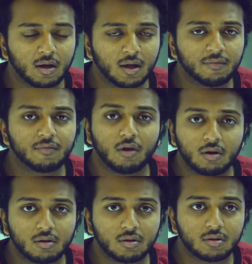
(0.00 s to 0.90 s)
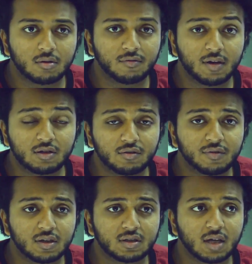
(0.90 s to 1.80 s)
If not face to
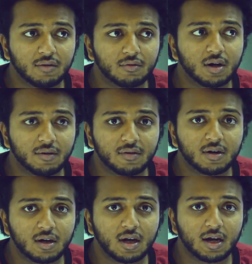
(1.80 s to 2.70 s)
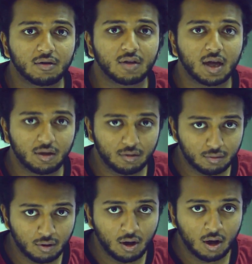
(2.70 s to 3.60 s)
face, I would definitely like to thank you
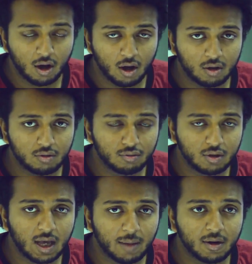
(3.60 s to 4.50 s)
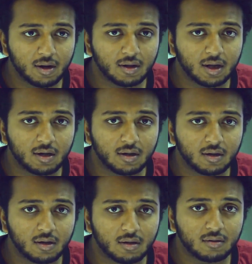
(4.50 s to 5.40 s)
through the camera that
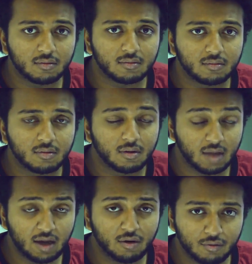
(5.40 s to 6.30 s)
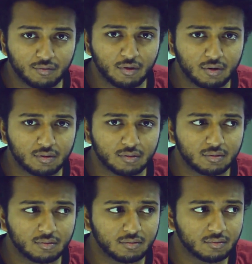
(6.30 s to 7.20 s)
thank you
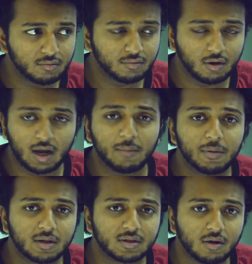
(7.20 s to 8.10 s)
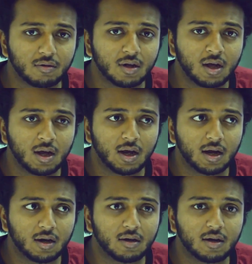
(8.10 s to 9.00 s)
for helping us out.
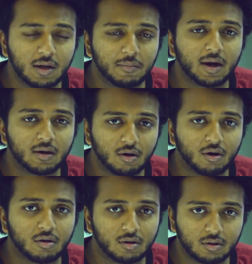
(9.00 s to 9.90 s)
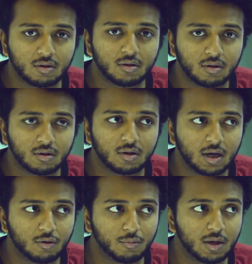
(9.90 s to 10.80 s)
It really meant a lot
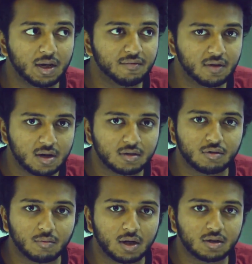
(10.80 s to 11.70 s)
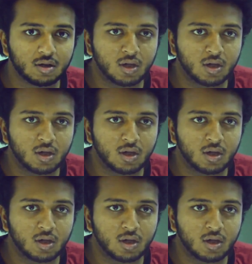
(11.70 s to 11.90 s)
that you believed in us so much.